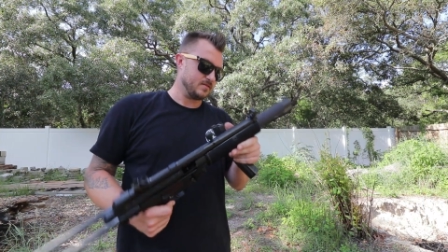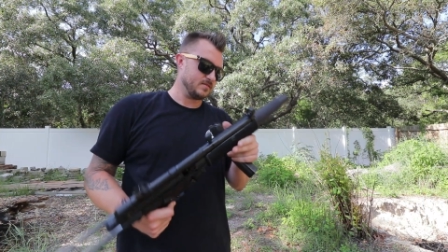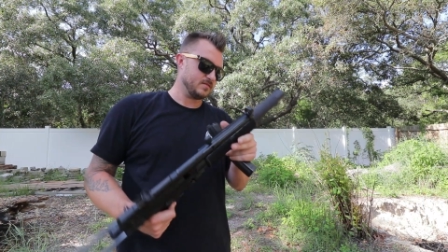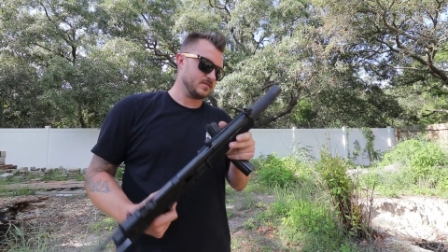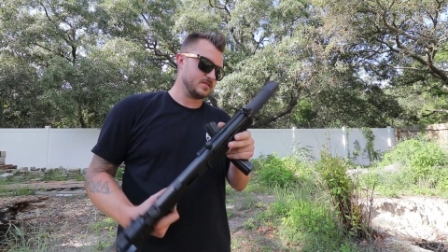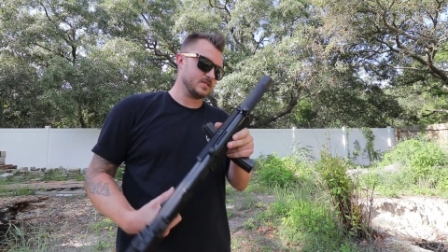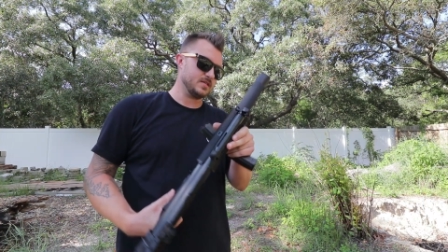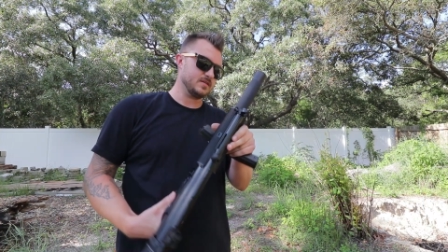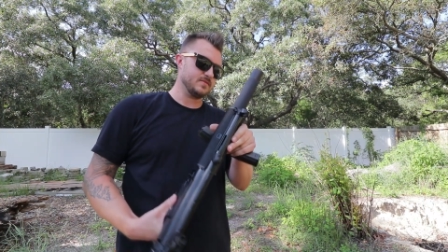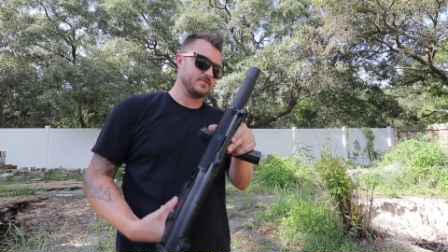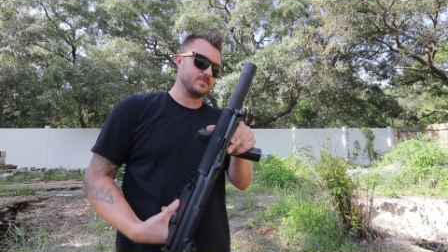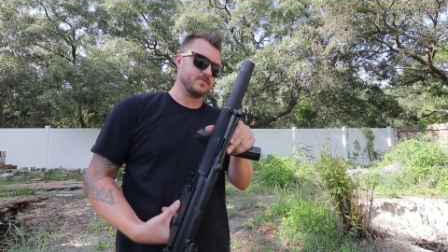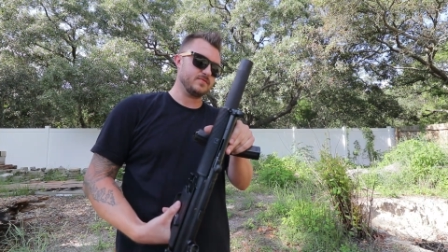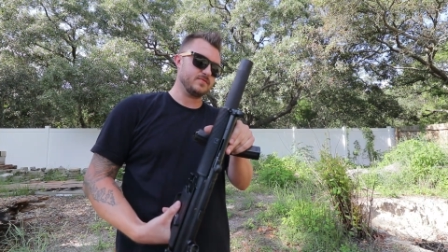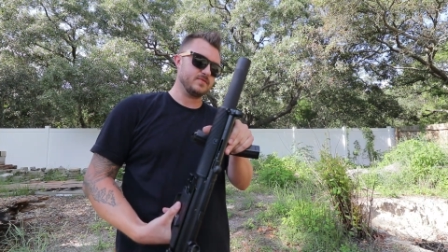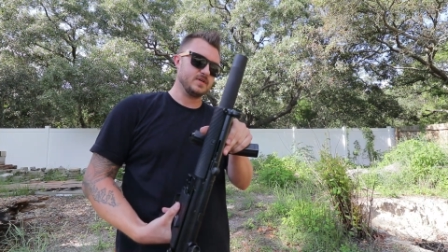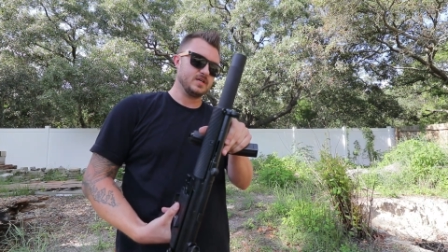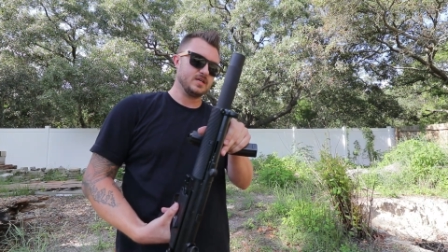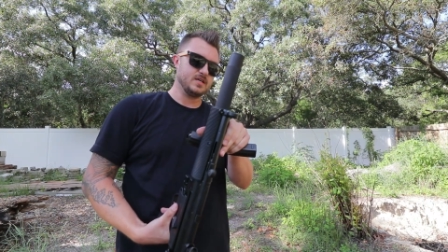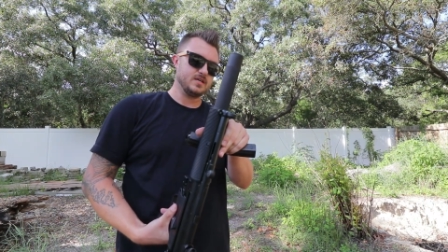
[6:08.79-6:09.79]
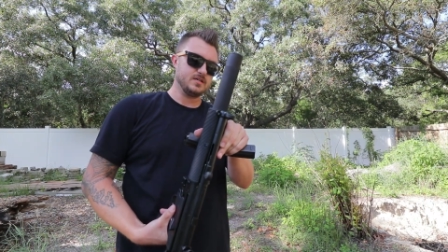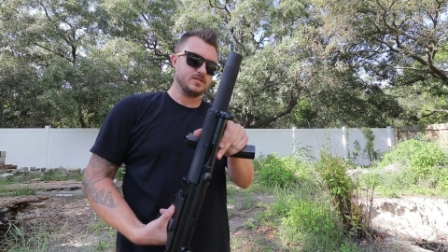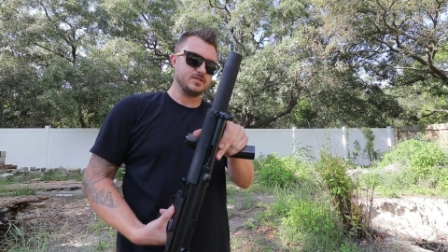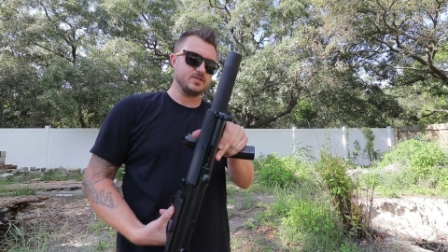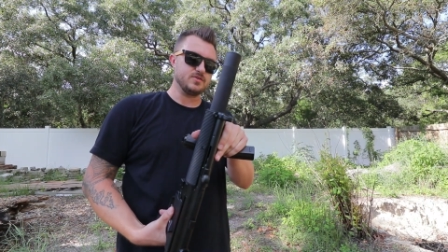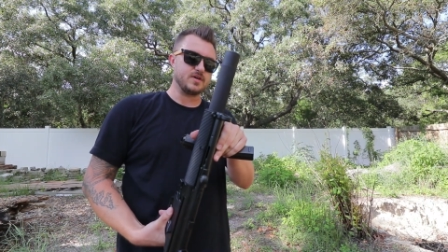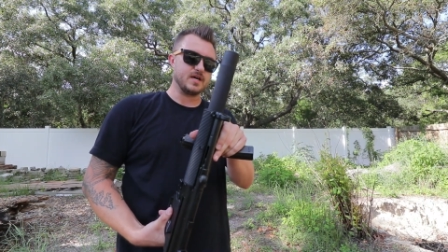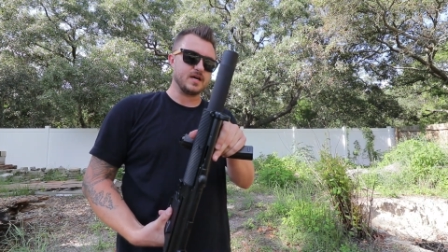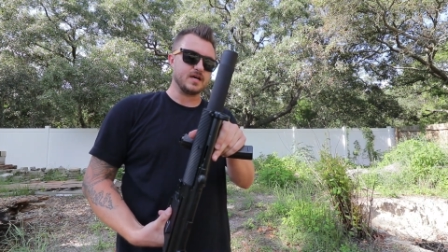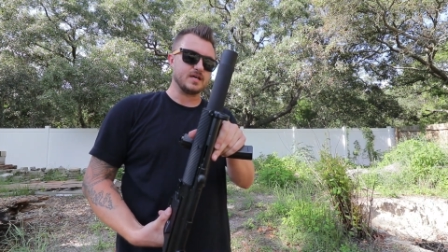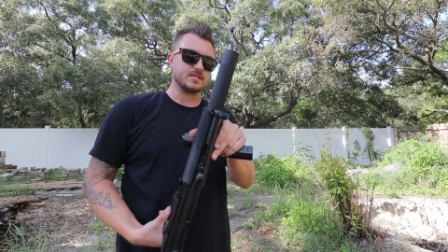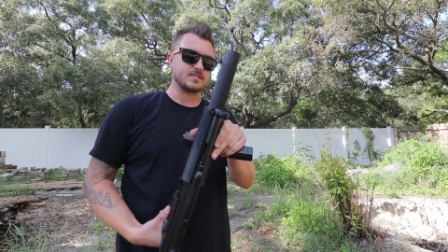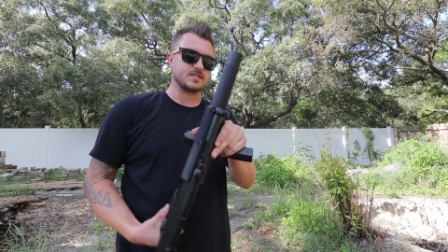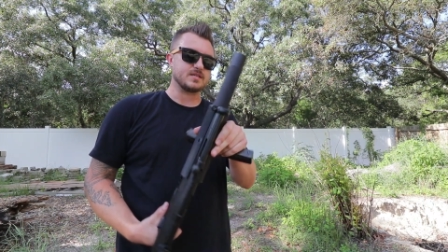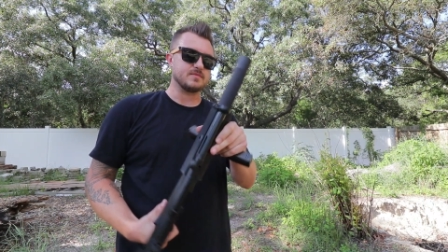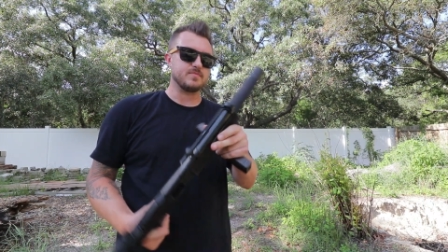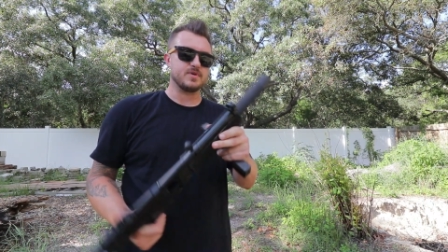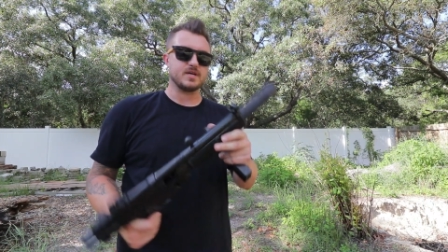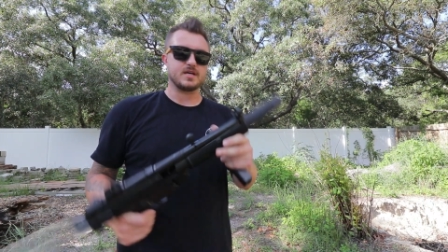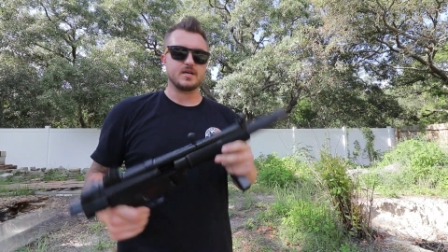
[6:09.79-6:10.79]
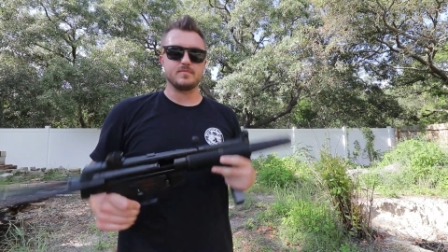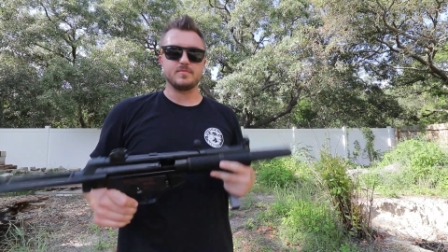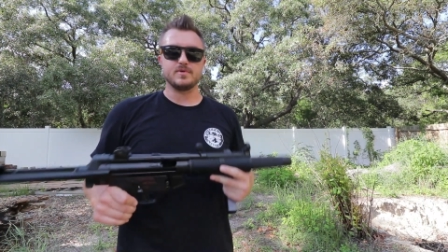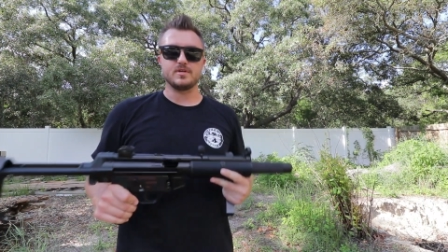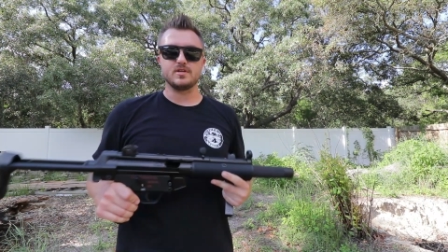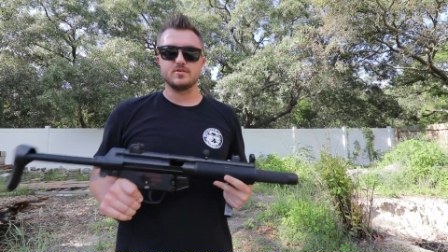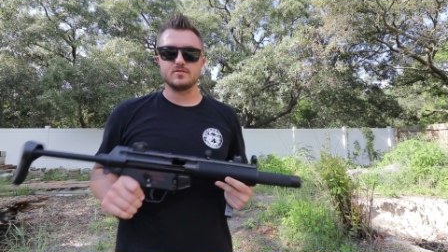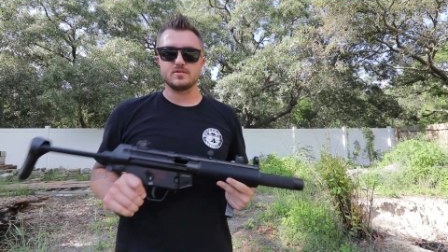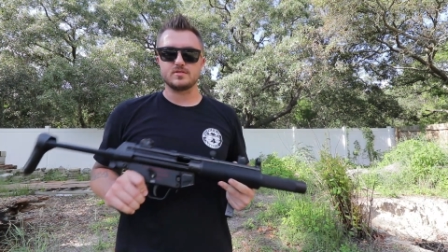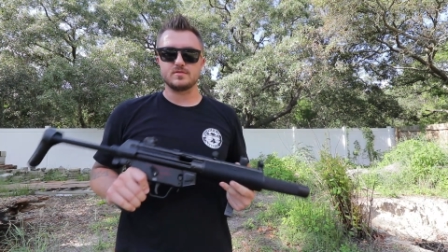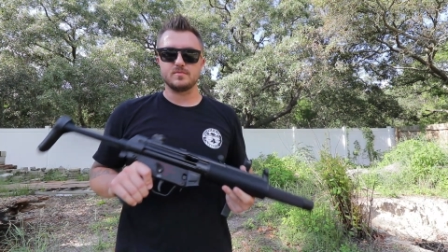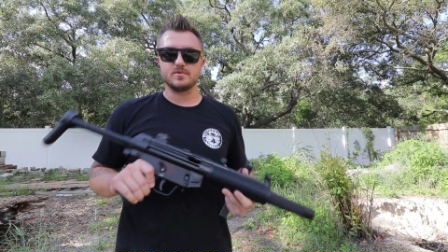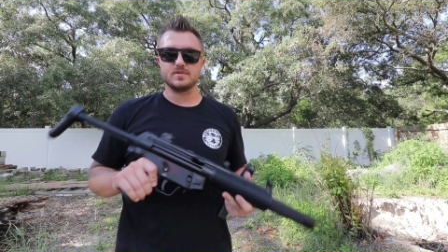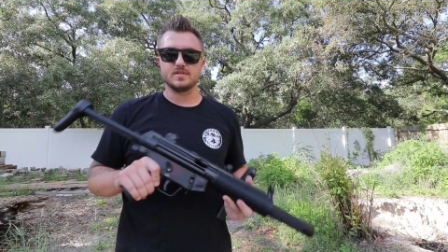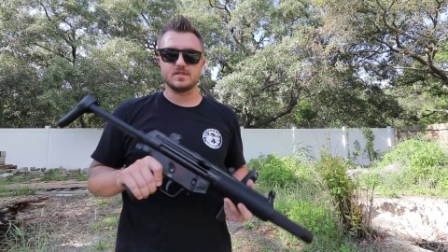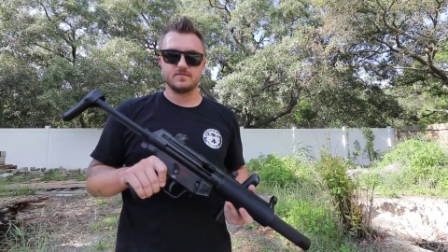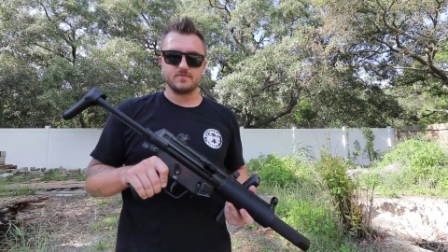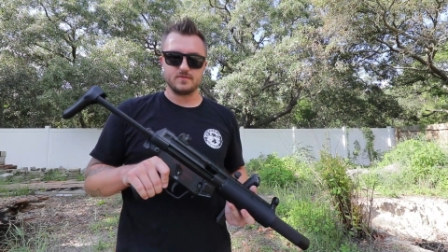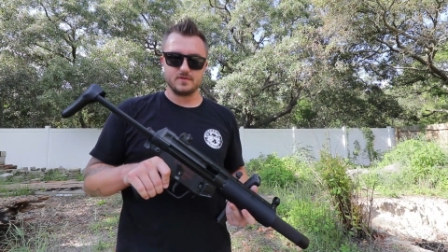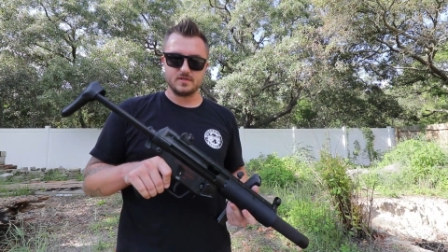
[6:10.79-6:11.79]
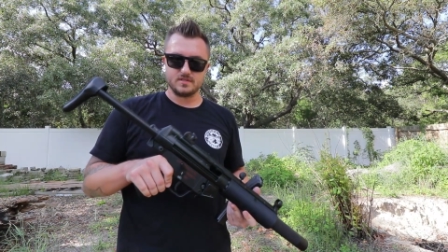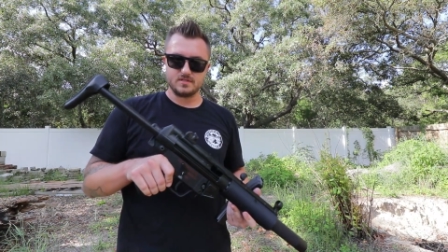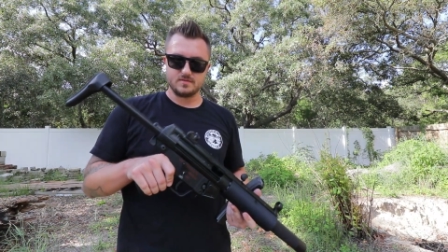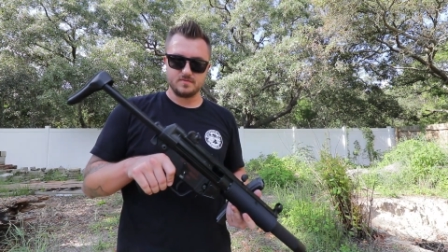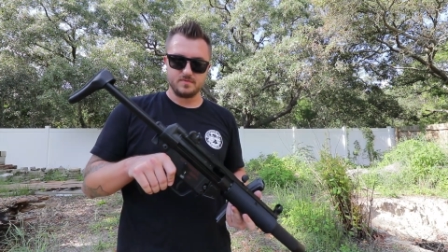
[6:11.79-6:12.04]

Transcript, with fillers: see if you guys can pick up a noticeable difference,